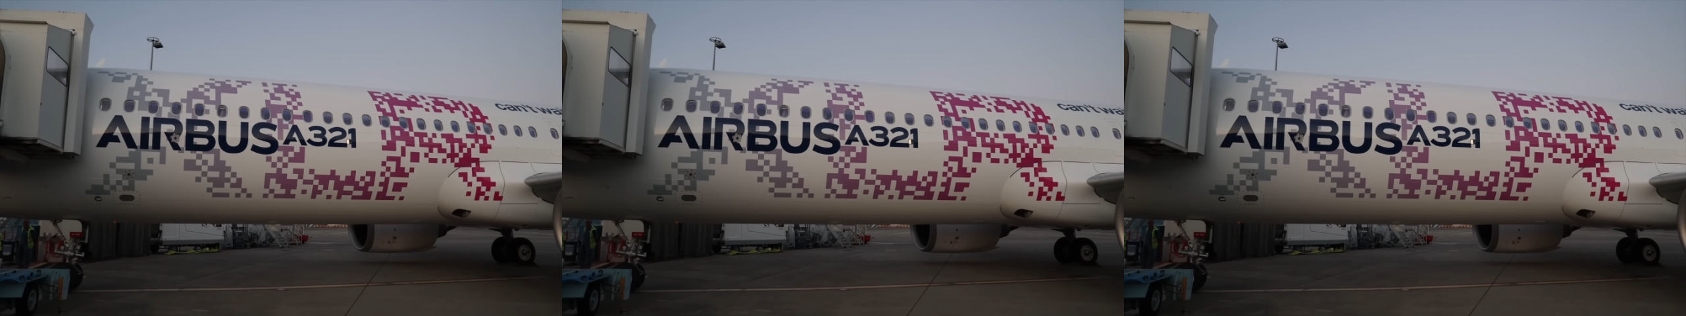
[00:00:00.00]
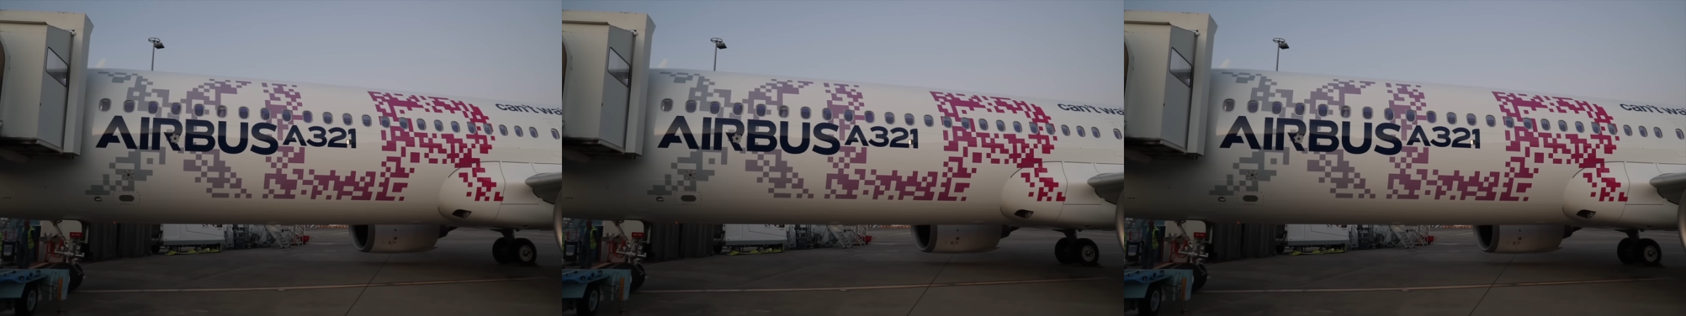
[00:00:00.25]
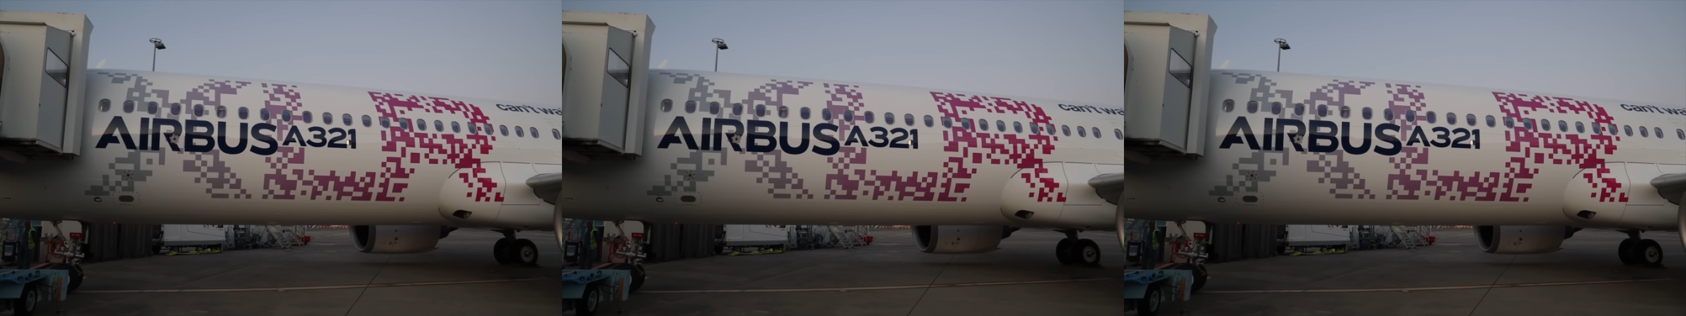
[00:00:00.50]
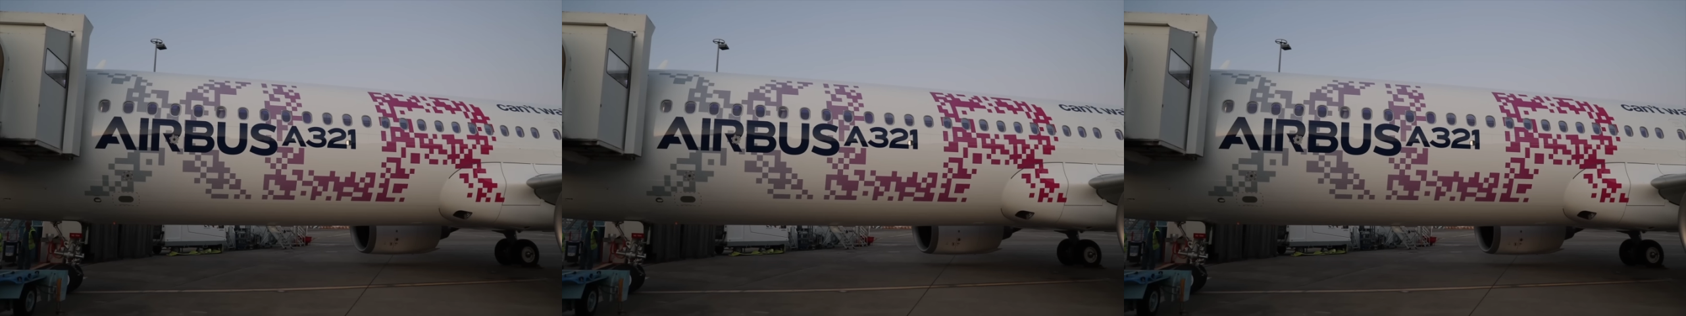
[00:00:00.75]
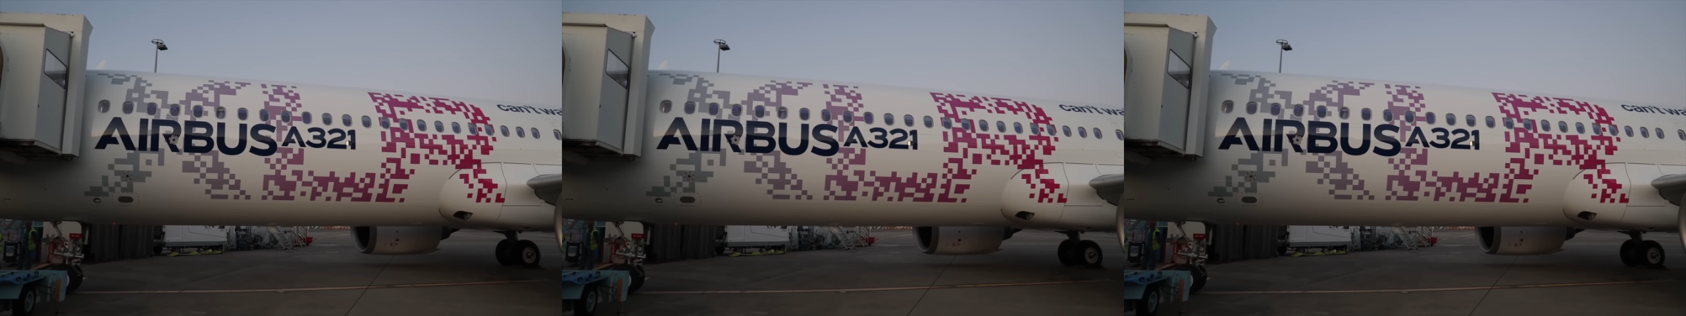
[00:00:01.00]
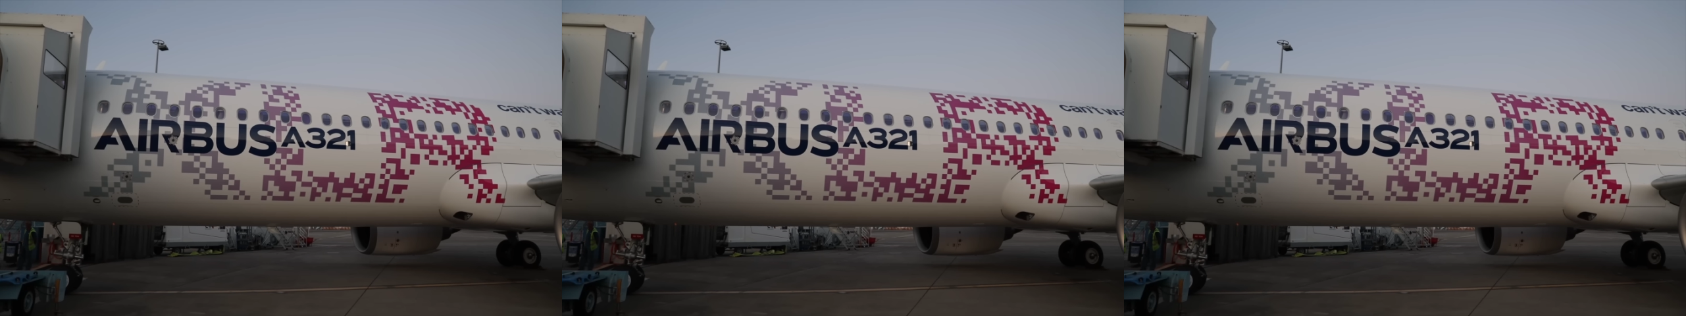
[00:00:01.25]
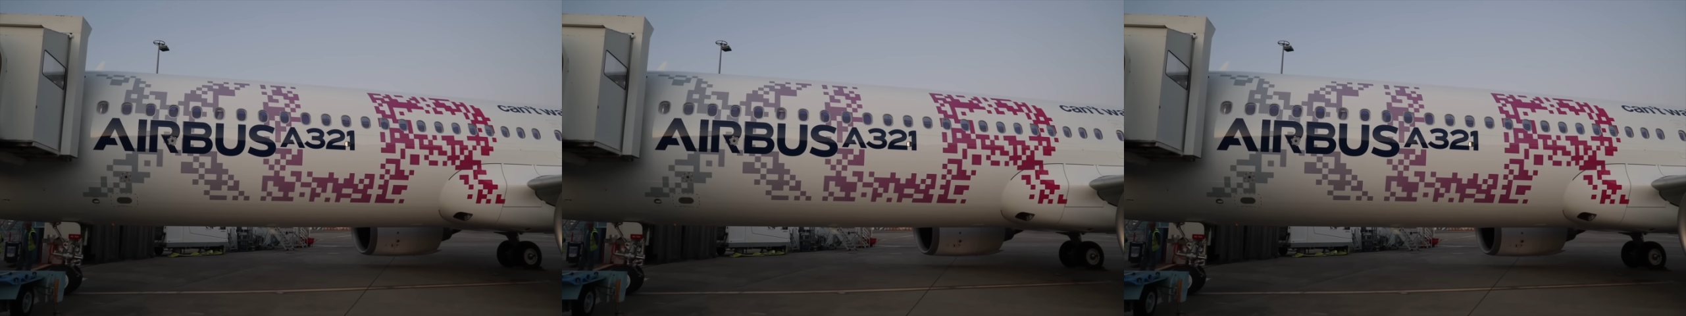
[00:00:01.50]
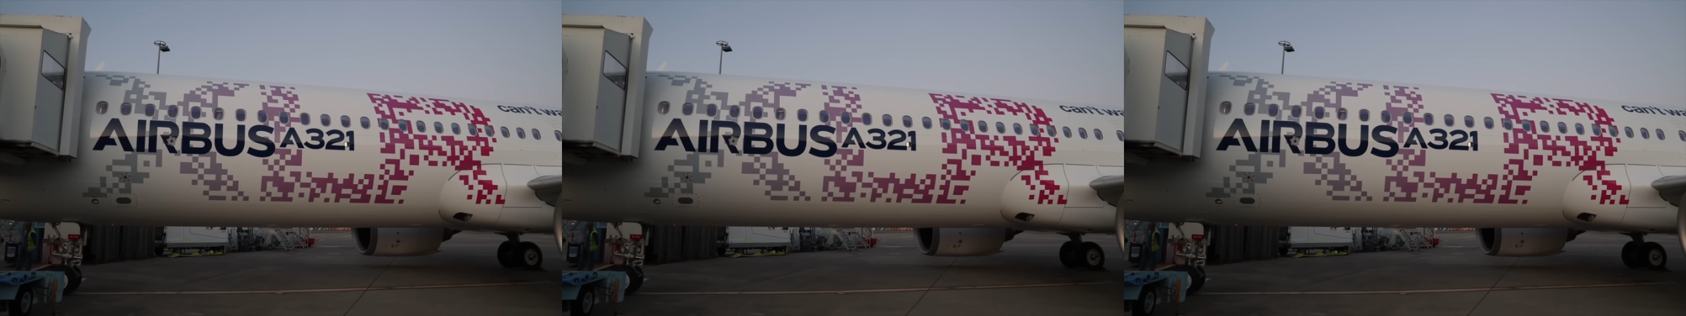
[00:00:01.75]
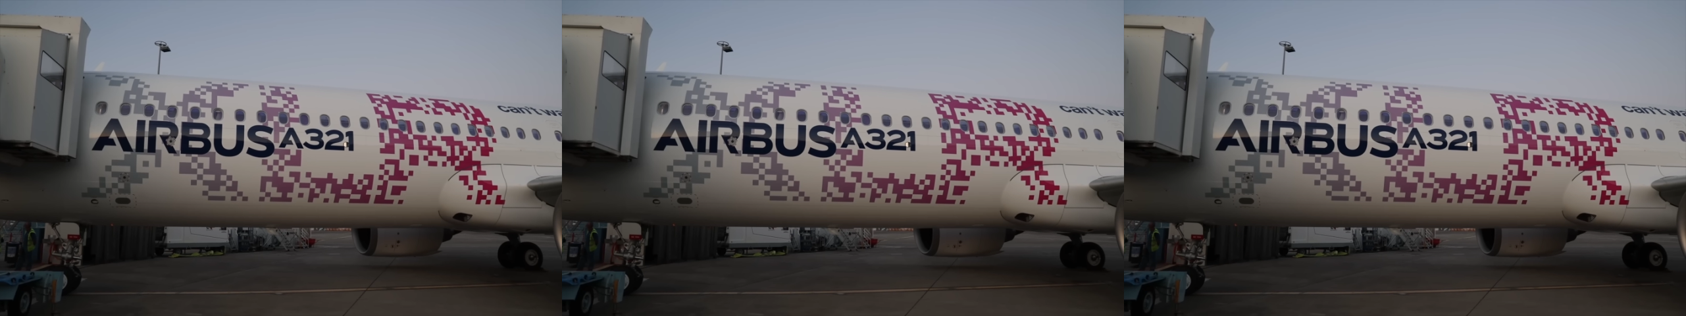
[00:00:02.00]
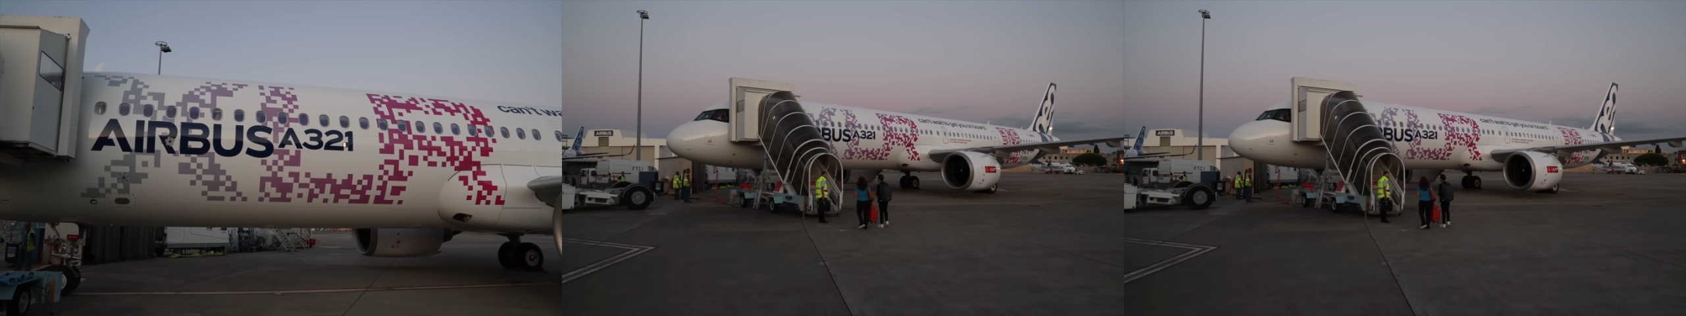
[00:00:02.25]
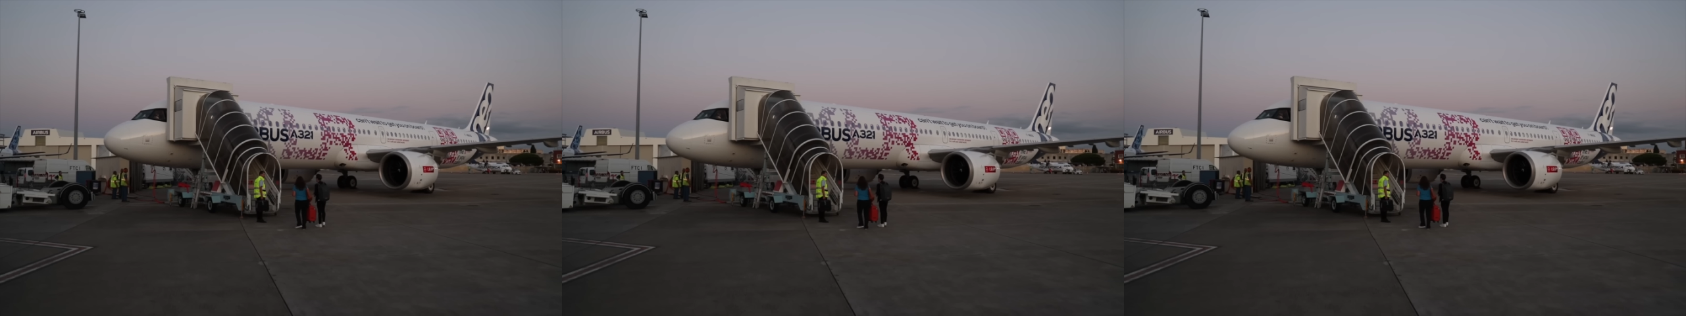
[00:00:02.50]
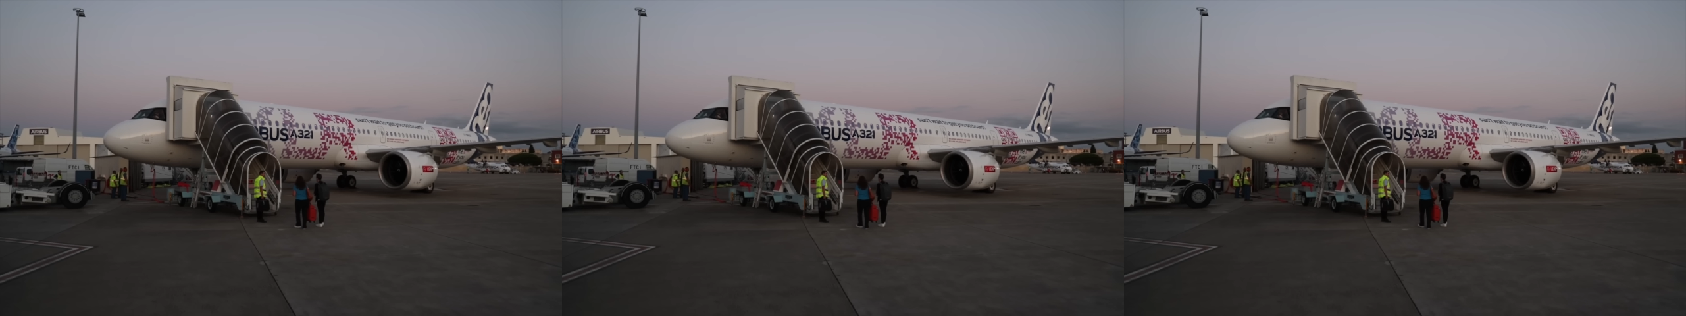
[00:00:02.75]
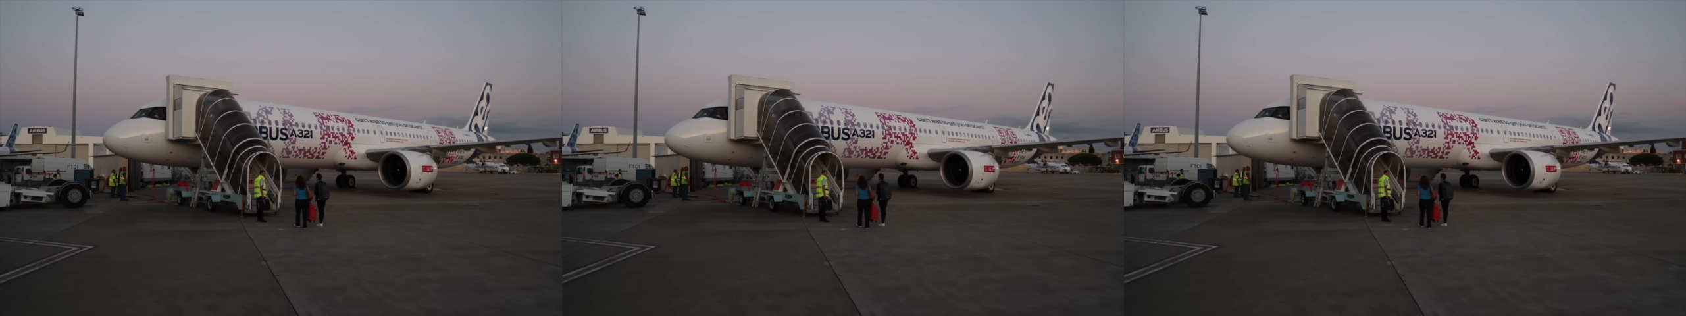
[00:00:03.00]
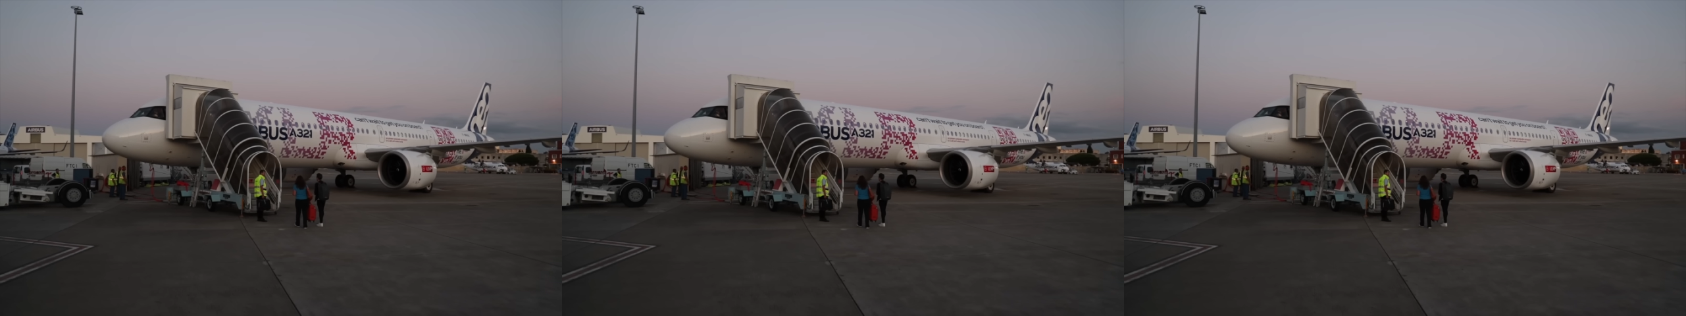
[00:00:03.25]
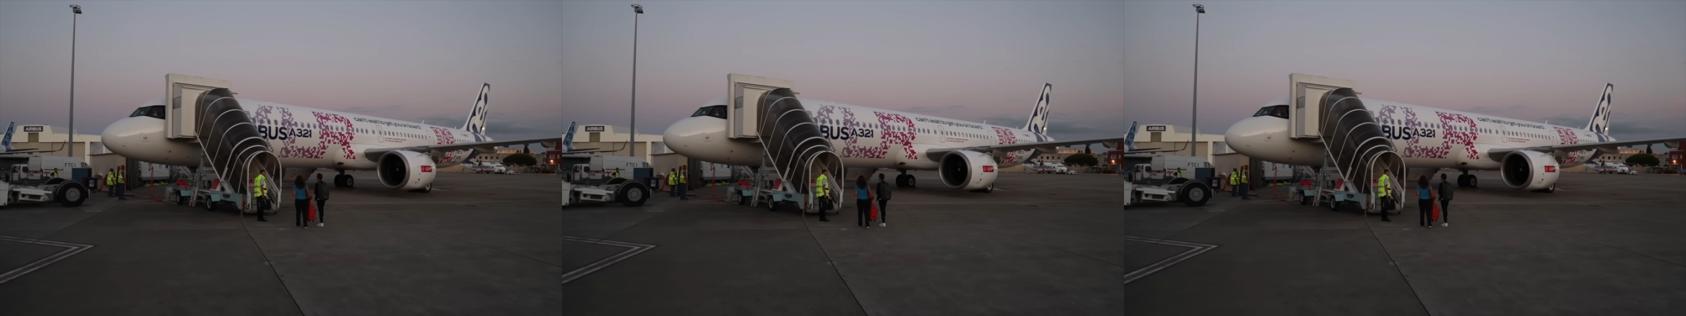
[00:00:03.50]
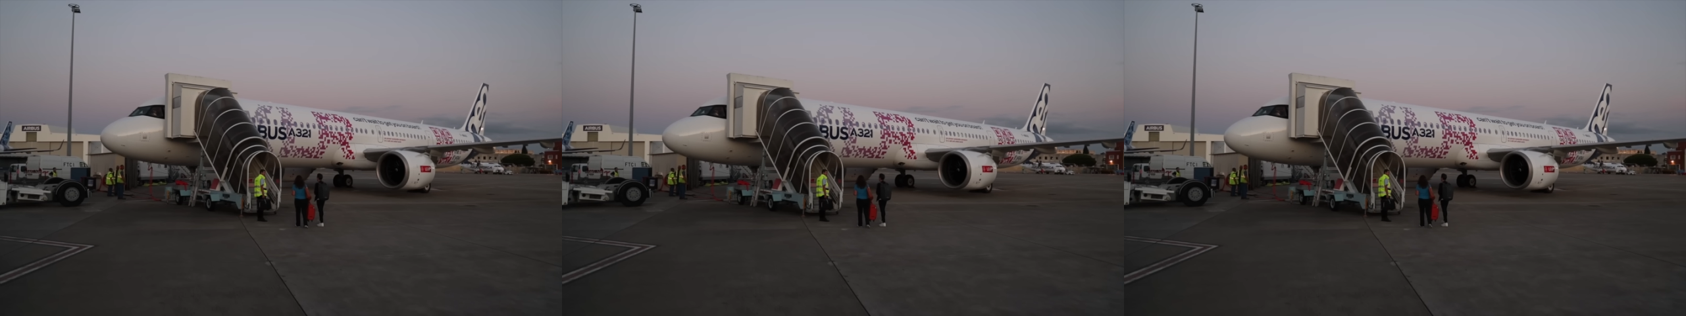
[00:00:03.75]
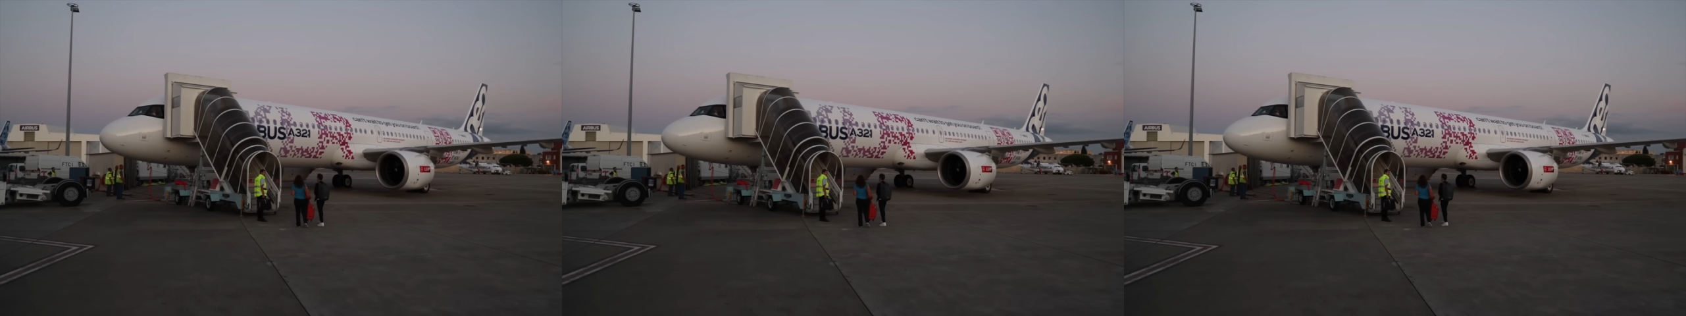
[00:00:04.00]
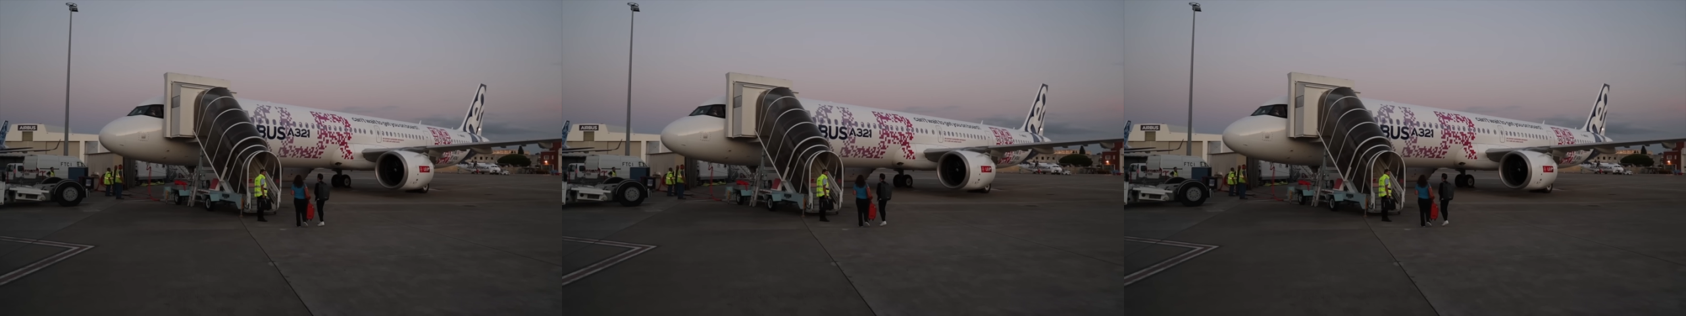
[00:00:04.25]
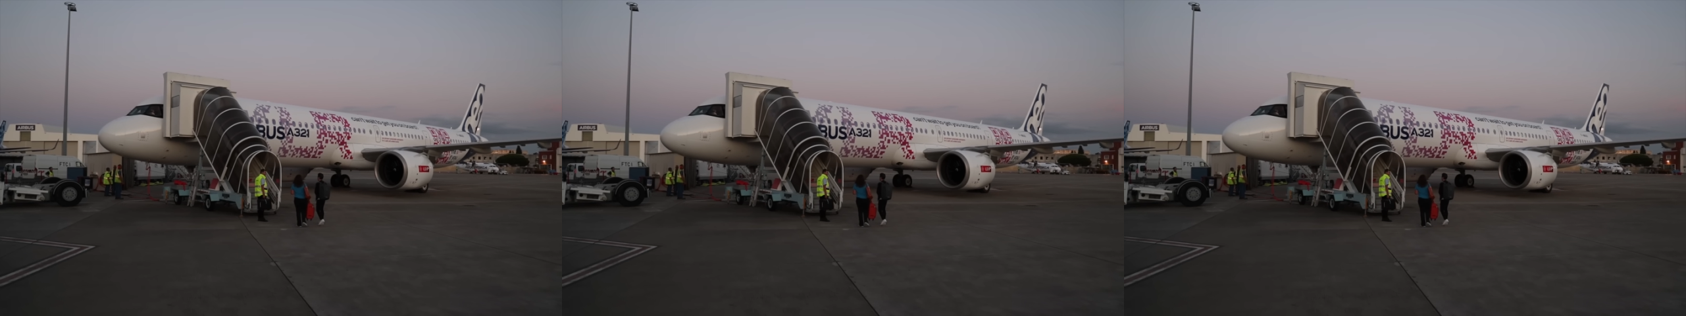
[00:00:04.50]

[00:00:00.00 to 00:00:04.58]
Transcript: No face is visible, so there are no lips to read.